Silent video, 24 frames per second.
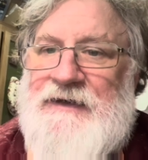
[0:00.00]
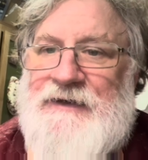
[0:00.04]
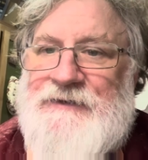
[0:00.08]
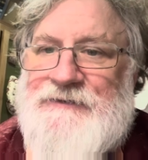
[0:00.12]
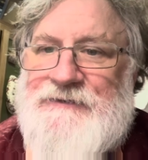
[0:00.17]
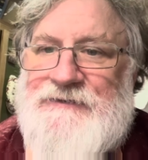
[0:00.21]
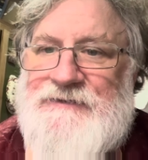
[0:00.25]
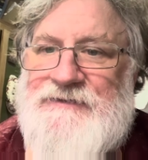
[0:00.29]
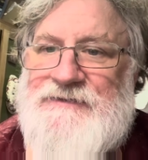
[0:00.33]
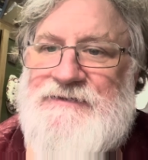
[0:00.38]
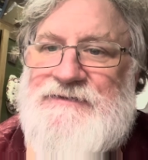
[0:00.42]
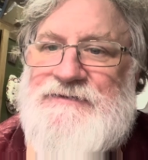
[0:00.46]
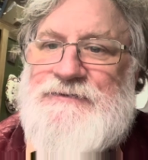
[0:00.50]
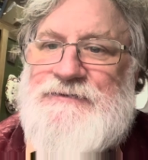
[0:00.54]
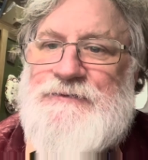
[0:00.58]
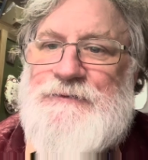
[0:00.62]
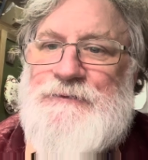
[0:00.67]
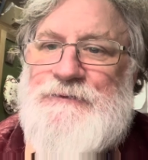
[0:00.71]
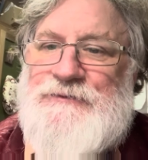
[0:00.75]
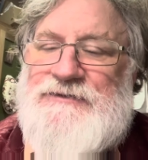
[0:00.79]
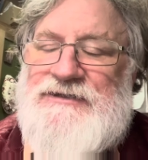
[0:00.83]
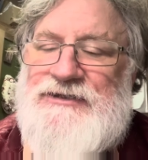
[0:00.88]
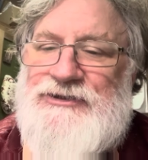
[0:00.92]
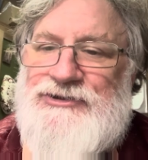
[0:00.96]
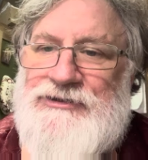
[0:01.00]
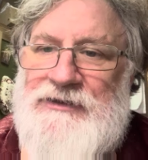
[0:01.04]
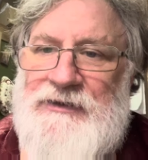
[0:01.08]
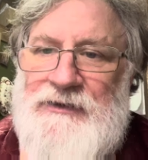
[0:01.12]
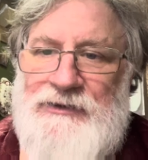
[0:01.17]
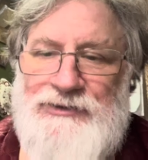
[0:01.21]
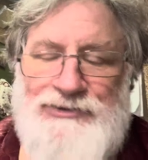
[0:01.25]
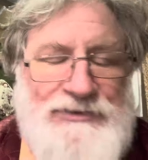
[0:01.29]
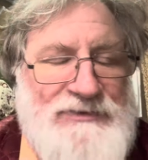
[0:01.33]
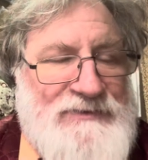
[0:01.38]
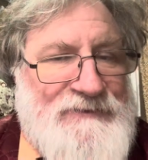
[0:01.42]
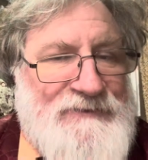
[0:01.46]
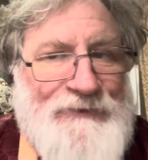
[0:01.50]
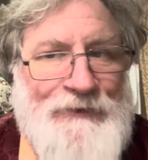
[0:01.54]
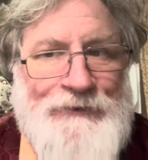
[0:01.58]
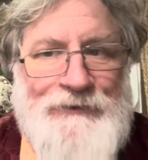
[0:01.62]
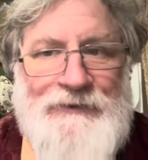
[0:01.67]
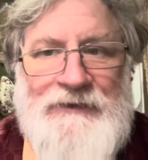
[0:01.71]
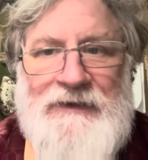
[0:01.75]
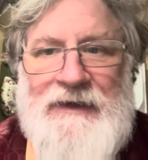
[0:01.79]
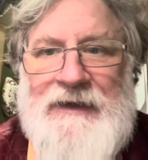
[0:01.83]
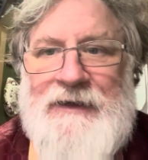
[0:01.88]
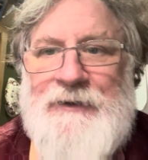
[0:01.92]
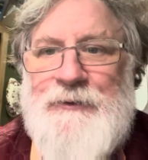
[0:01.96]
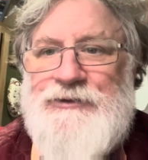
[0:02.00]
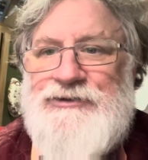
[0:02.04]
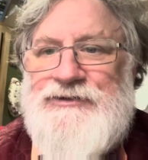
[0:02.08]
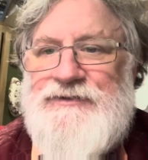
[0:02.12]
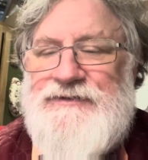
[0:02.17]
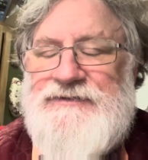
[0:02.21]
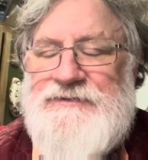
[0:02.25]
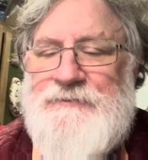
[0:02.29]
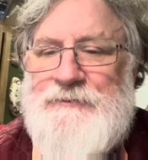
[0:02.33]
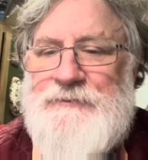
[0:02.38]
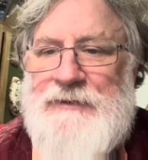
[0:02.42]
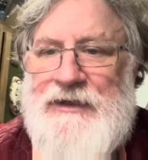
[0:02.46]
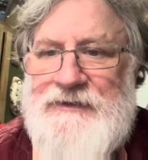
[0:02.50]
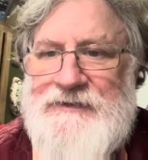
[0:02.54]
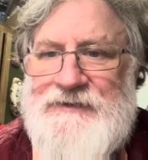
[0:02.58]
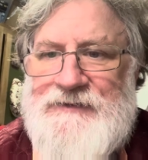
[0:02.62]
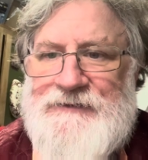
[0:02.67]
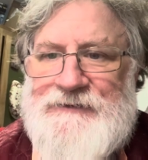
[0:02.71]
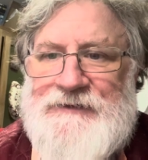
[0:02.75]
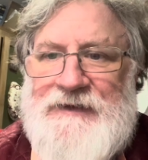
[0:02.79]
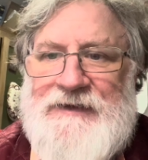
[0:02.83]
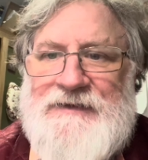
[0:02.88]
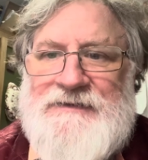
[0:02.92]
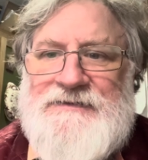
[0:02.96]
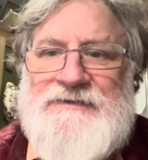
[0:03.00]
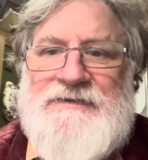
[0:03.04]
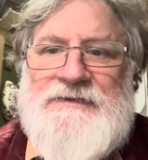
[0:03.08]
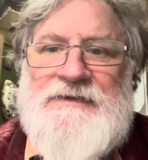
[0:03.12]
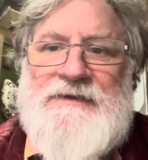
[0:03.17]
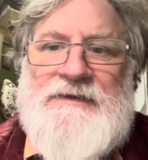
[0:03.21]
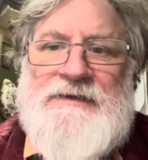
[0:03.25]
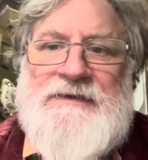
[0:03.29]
others to teach English as a foreign language and to market that